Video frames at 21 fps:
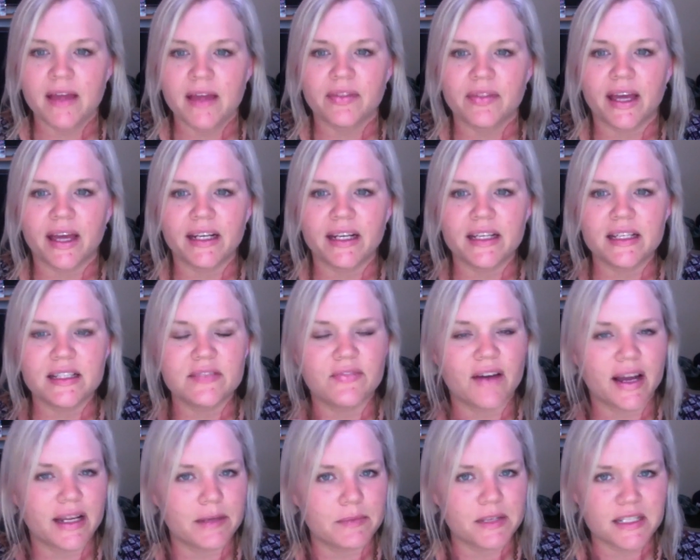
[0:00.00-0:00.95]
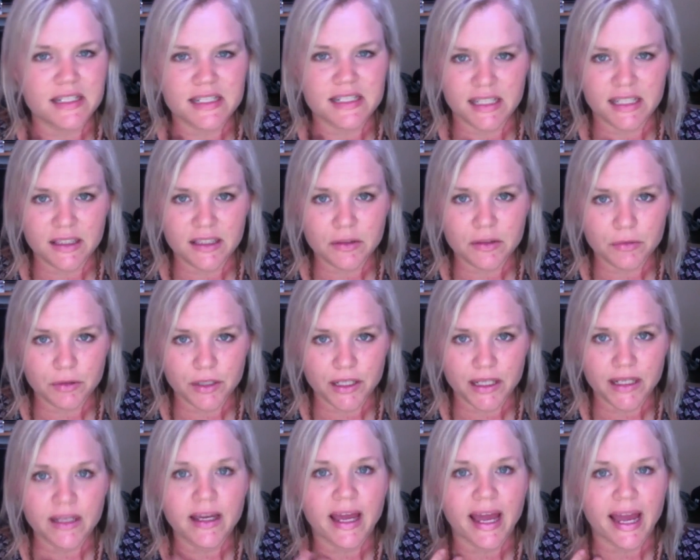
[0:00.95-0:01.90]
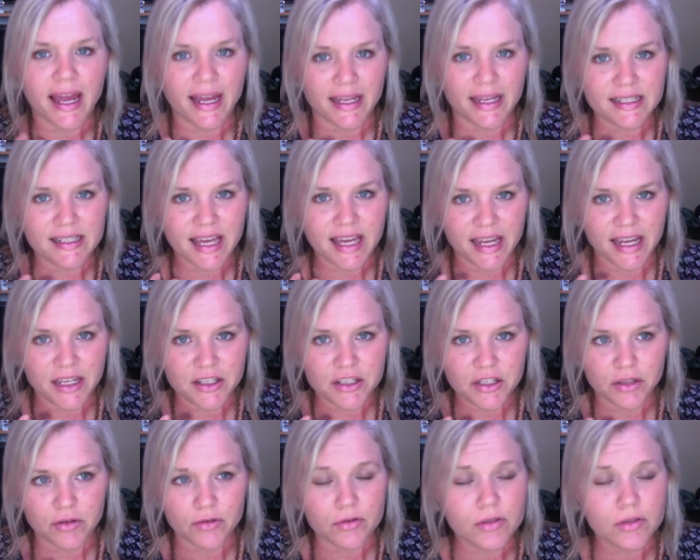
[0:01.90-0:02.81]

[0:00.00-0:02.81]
That is vitamin D3 and K2.